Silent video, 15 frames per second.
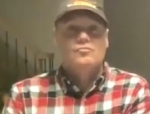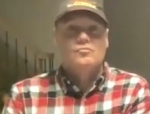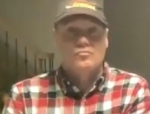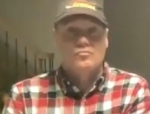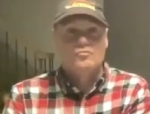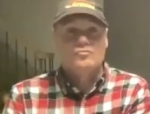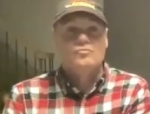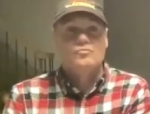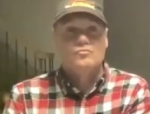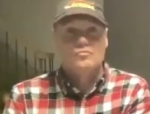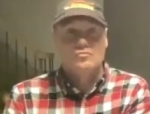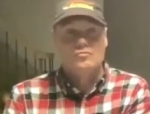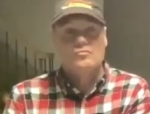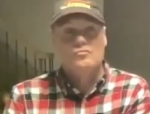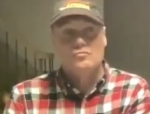
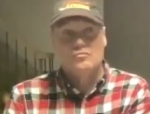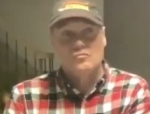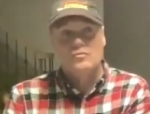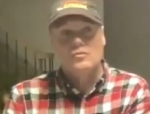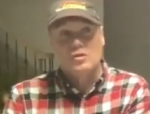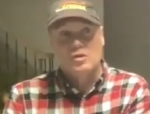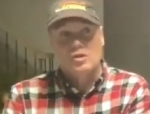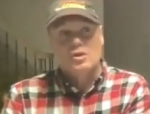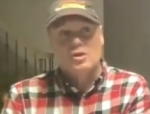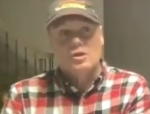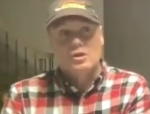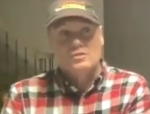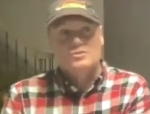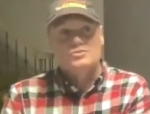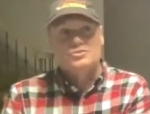challenges in the system?
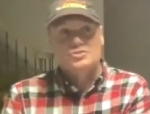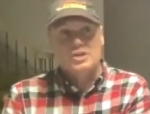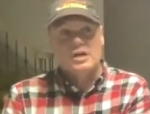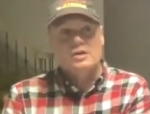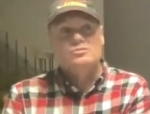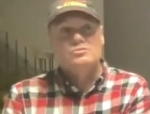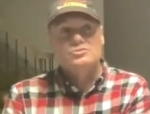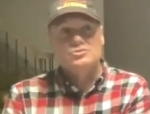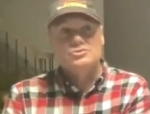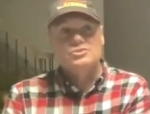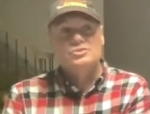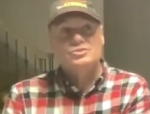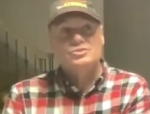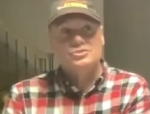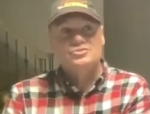The challenges
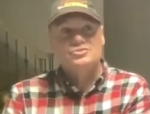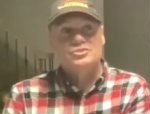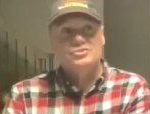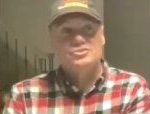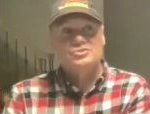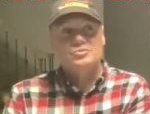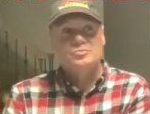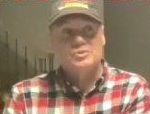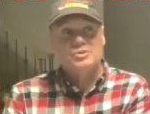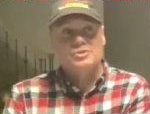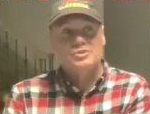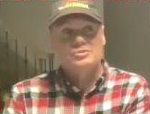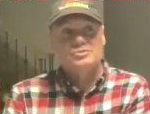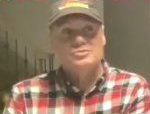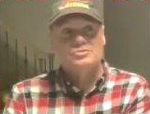in this system
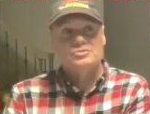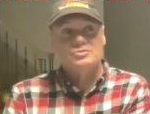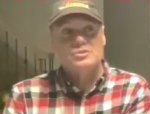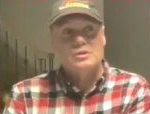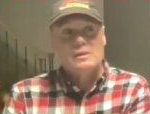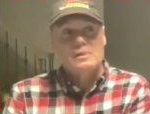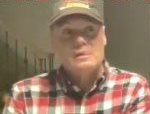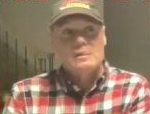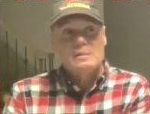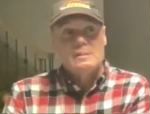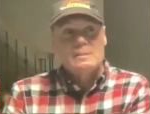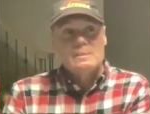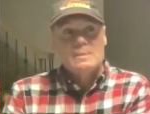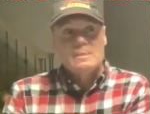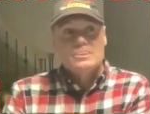is,
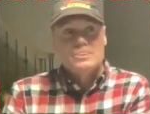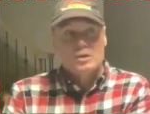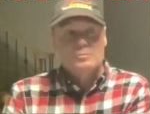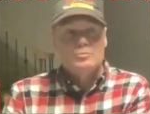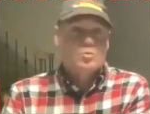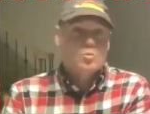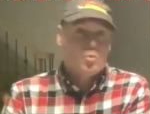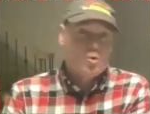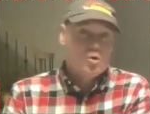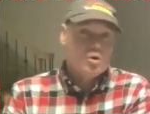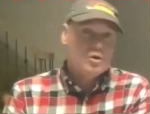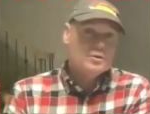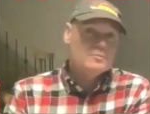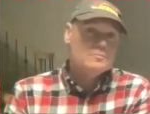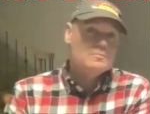number
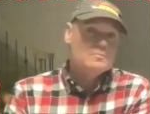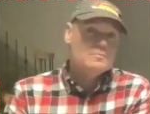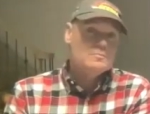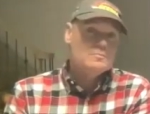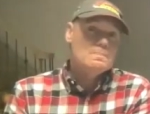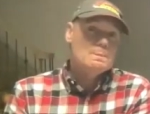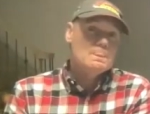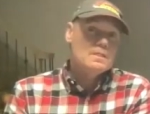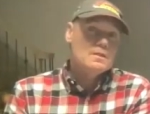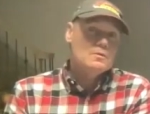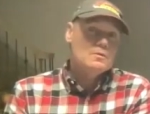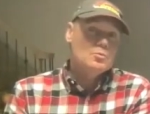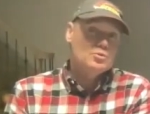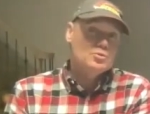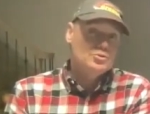one,
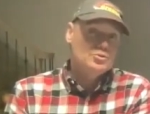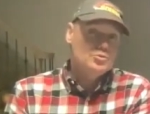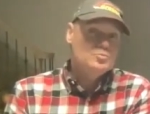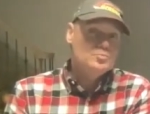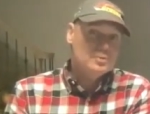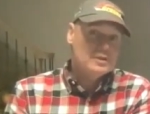when you